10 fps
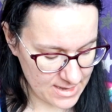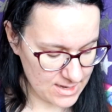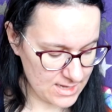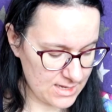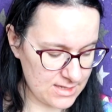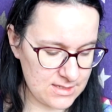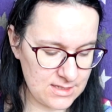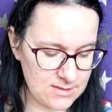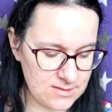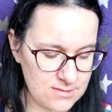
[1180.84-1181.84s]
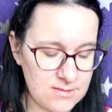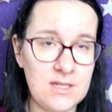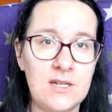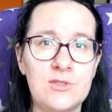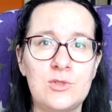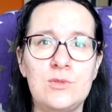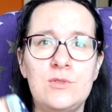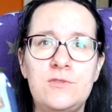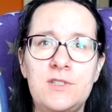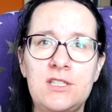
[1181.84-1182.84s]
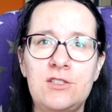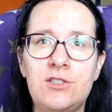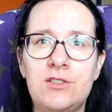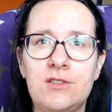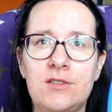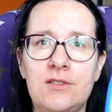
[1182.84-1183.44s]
And then there are 2 finished,